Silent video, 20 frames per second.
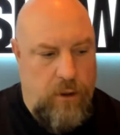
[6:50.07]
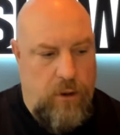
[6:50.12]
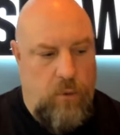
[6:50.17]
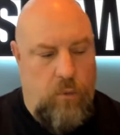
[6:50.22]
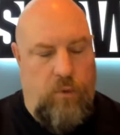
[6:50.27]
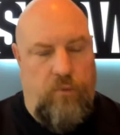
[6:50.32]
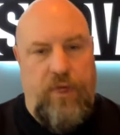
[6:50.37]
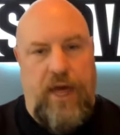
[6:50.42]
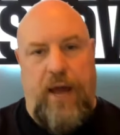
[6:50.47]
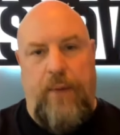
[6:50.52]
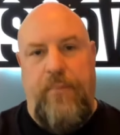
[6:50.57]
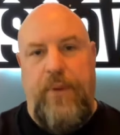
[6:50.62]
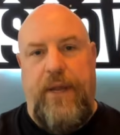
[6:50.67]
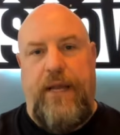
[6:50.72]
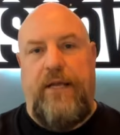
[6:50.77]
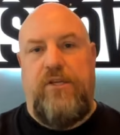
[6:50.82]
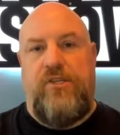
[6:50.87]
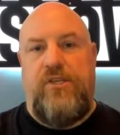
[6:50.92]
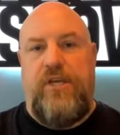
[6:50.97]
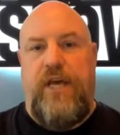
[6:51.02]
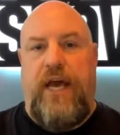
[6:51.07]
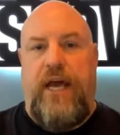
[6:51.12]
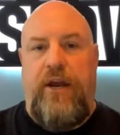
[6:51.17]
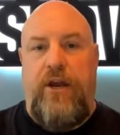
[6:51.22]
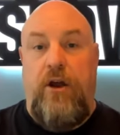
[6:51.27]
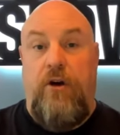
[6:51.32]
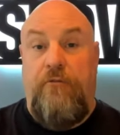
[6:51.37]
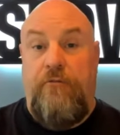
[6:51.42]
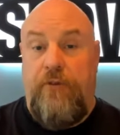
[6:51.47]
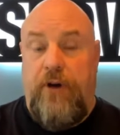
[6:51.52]
with that being said,
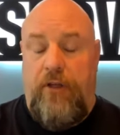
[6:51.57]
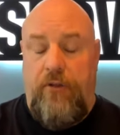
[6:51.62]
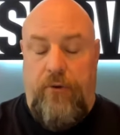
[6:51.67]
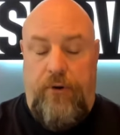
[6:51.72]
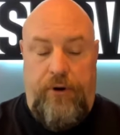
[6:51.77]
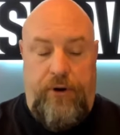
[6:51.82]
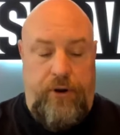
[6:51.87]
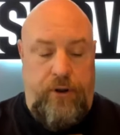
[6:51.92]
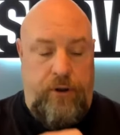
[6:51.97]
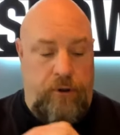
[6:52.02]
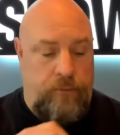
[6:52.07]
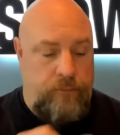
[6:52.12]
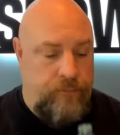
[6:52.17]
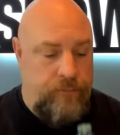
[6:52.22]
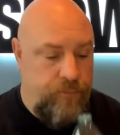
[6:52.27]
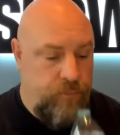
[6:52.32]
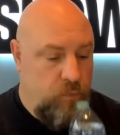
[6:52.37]
no further ado,